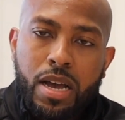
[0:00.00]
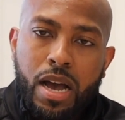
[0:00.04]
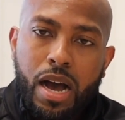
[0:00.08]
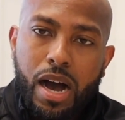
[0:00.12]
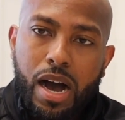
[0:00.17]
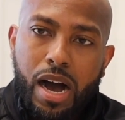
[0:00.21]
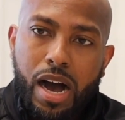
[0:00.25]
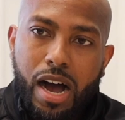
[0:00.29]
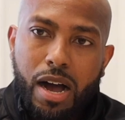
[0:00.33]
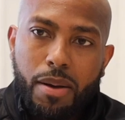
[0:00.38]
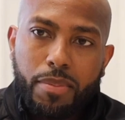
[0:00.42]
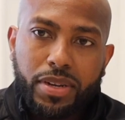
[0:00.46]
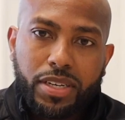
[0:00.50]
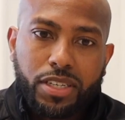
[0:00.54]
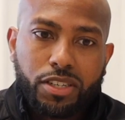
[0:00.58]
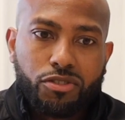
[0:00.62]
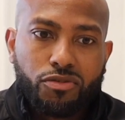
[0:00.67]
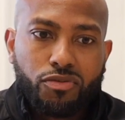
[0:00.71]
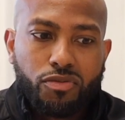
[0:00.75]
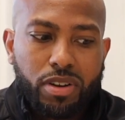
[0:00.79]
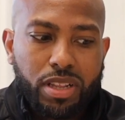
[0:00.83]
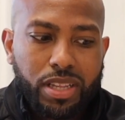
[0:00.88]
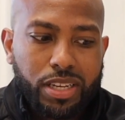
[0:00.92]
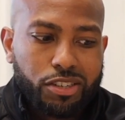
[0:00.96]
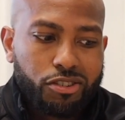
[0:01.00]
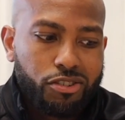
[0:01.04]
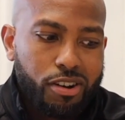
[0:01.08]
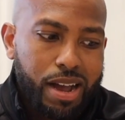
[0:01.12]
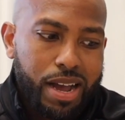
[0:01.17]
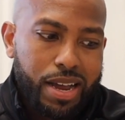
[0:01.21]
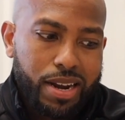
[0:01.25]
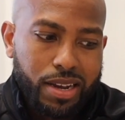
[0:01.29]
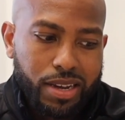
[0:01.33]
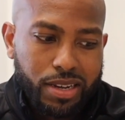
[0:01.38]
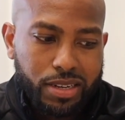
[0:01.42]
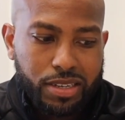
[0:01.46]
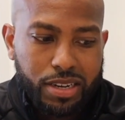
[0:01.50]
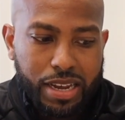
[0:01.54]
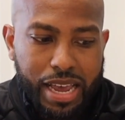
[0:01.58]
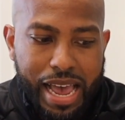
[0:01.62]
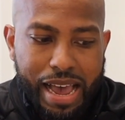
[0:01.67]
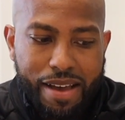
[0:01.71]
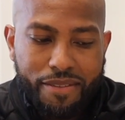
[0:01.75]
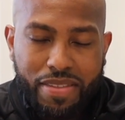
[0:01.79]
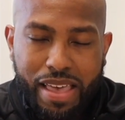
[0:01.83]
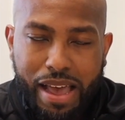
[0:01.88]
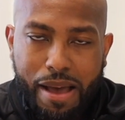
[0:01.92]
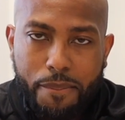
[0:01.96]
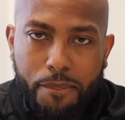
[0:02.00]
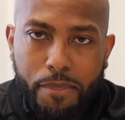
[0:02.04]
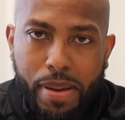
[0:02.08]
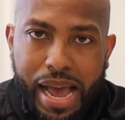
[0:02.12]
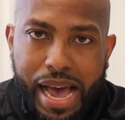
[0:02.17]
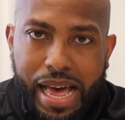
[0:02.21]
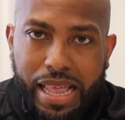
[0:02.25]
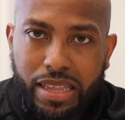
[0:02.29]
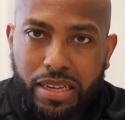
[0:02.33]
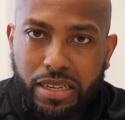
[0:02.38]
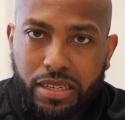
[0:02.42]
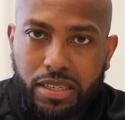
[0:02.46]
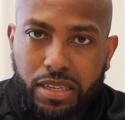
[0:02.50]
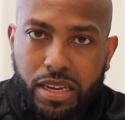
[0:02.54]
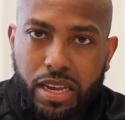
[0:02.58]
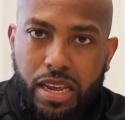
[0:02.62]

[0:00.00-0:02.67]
and just really trying to have that balance.